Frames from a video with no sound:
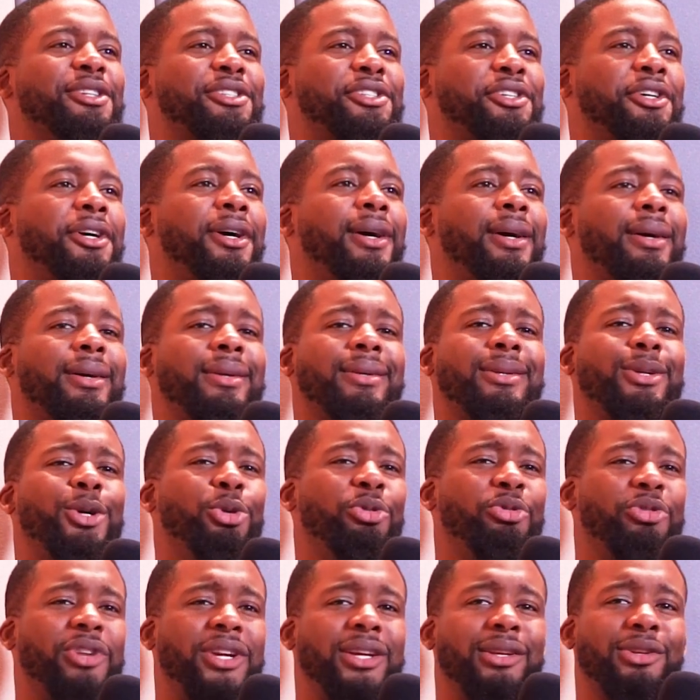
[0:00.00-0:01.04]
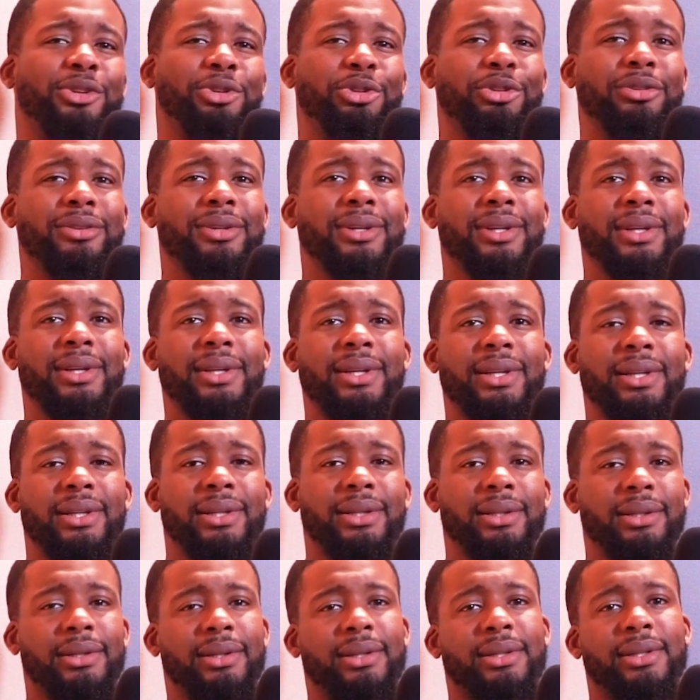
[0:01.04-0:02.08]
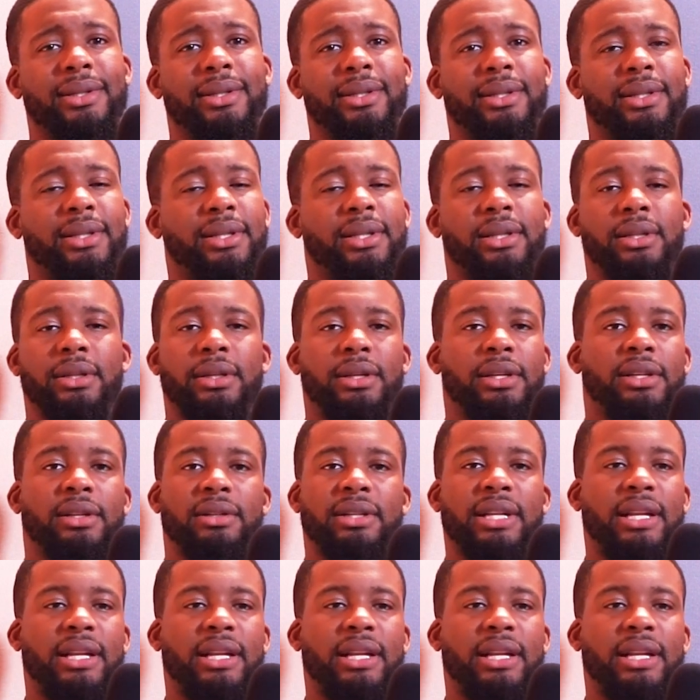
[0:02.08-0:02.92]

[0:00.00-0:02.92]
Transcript: shark. No, thank you. We gotta see it to believe it.